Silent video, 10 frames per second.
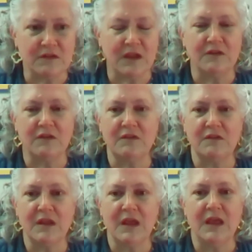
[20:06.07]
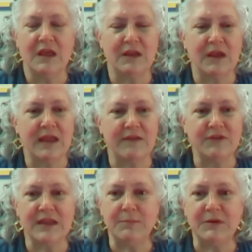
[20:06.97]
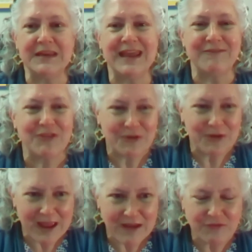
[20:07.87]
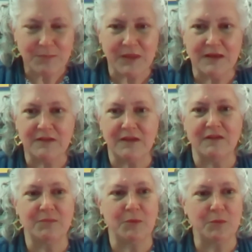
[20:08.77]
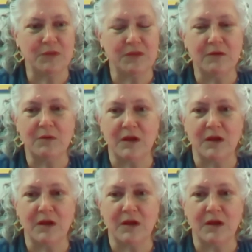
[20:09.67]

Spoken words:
I have to keep it together every place else, but with you,